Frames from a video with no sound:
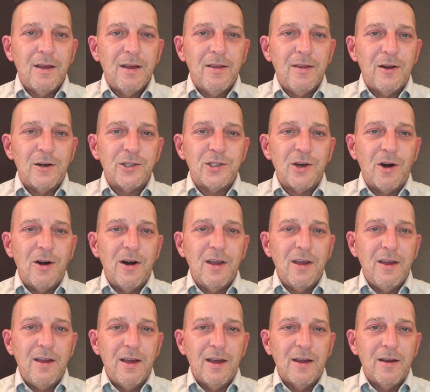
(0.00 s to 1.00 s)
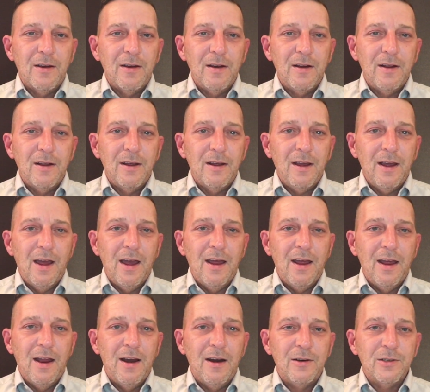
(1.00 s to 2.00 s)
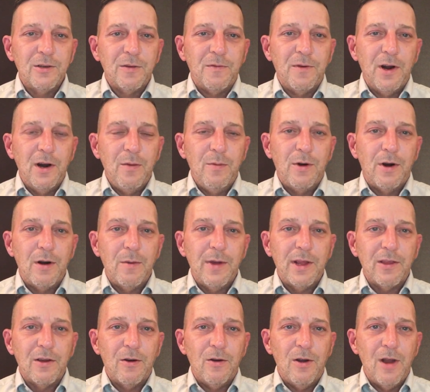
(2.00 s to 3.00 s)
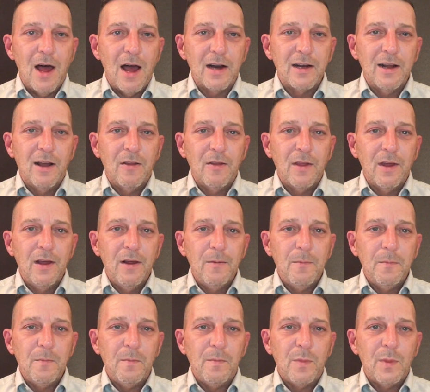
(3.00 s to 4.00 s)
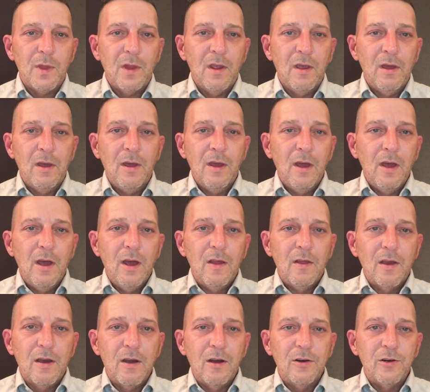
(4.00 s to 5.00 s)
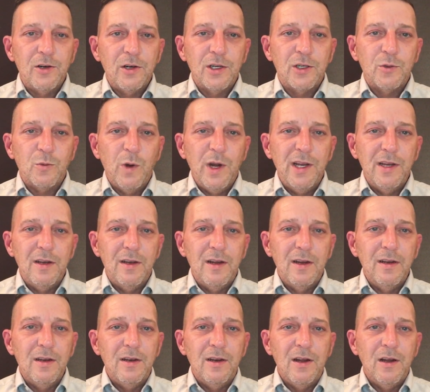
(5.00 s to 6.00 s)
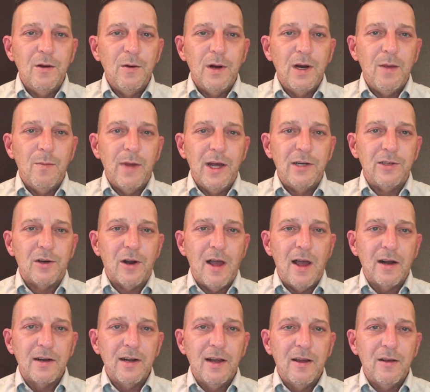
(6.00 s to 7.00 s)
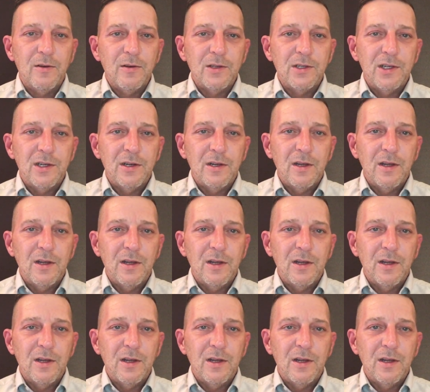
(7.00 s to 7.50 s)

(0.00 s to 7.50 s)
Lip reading: they're starting again. And here's the funny part about the whole lockdown thing. The country of Sweden didn't do any major lockdowns,